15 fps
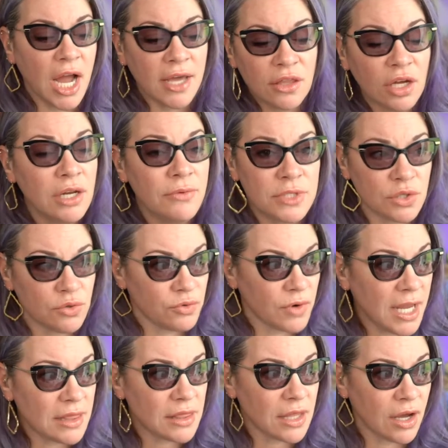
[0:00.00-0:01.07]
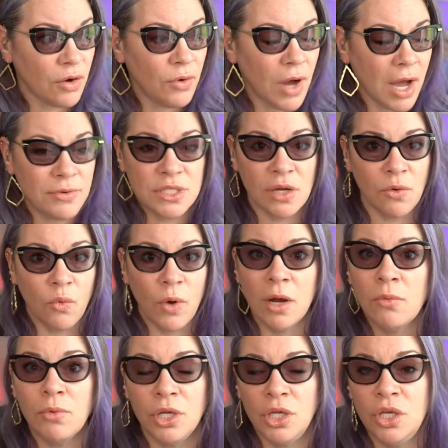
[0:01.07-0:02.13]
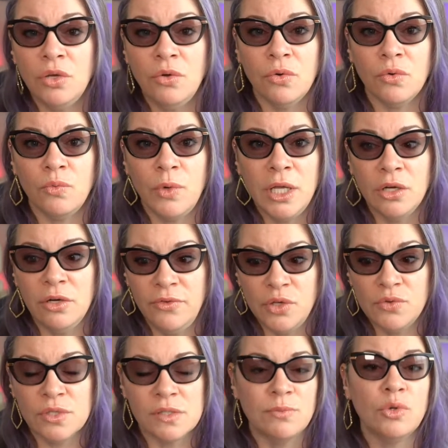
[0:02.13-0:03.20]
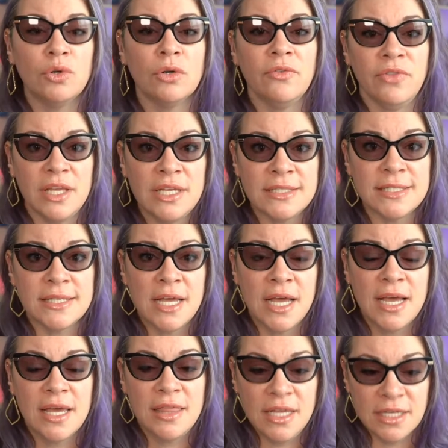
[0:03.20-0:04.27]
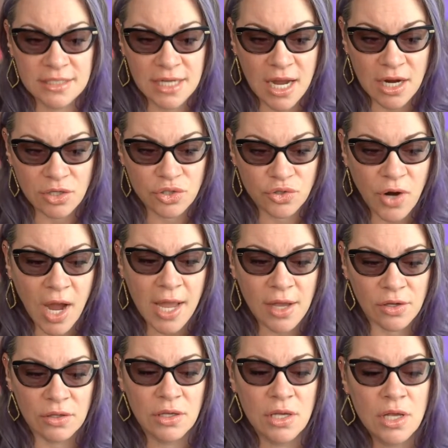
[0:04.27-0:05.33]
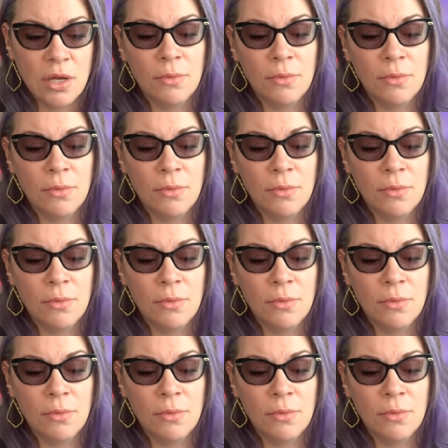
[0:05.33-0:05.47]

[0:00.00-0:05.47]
I thought he was great though. I was like, where were you? We could have used more of this the entire trial.